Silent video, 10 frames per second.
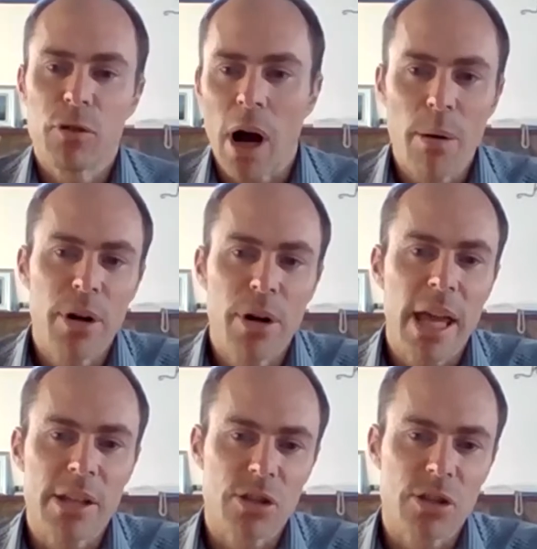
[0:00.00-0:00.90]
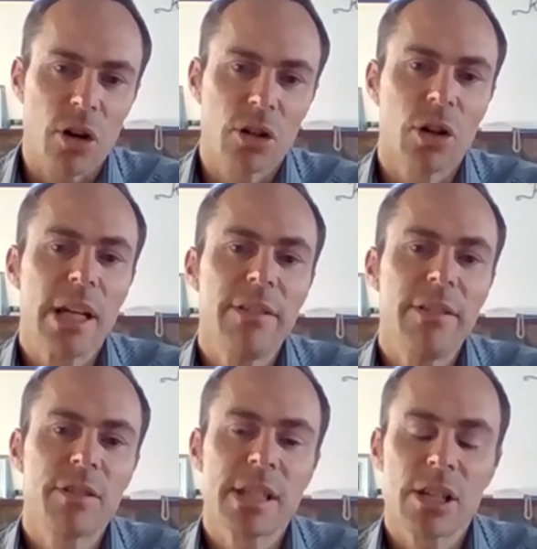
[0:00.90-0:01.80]
If your hybrid has got good
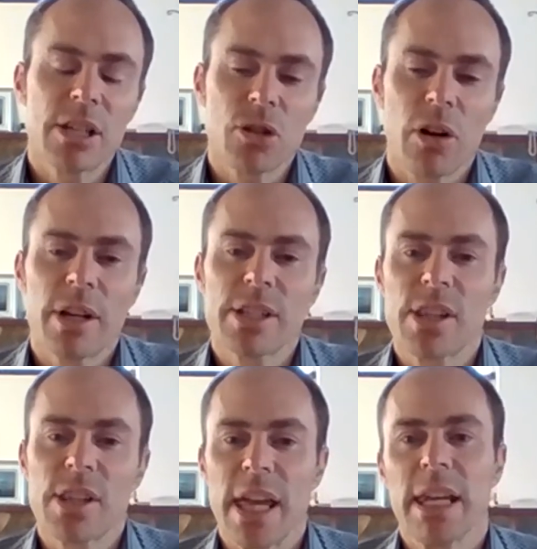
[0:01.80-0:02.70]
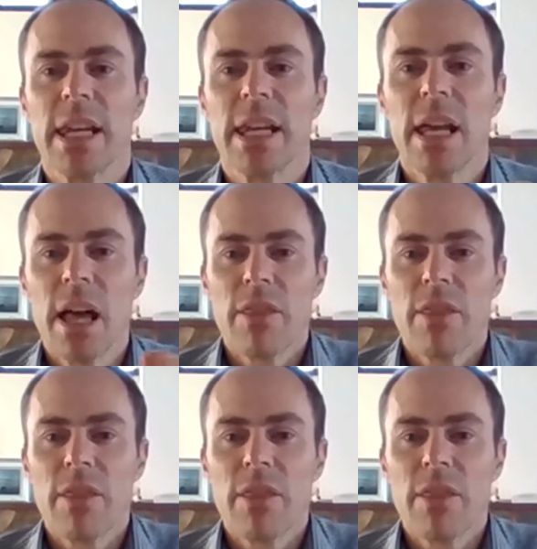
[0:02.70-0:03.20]
leaf disease tolerance, then